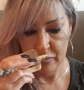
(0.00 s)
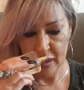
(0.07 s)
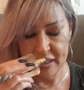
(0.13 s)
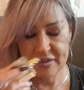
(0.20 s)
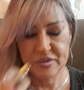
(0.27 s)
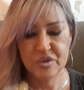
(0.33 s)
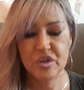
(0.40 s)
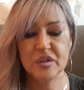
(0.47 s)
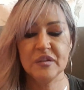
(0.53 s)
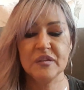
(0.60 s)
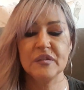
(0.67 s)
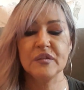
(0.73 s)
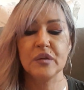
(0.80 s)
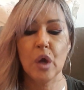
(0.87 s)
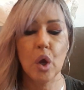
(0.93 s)
It's
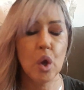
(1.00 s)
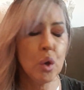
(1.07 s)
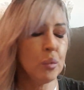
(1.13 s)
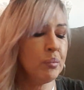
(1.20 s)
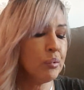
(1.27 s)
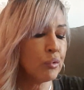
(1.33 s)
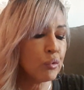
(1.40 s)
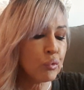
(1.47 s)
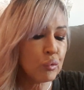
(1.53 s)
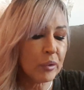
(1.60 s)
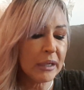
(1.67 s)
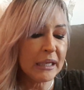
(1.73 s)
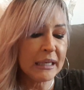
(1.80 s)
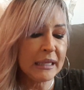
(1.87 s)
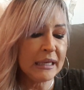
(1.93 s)
just so
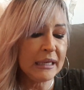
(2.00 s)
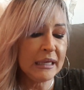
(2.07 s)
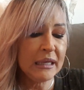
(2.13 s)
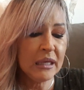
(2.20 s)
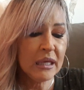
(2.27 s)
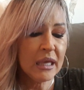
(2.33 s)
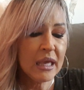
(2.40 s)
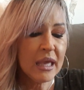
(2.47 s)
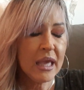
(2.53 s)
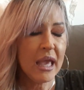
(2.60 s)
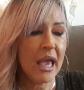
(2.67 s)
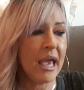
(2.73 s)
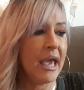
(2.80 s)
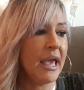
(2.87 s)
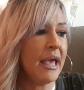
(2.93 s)
pretty,
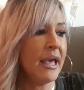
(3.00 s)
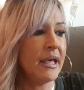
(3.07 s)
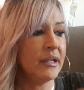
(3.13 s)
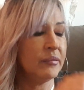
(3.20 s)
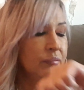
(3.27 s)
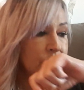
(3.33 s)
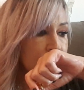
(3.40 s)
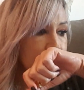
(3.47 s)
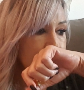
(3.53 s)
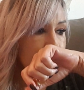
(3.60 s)
and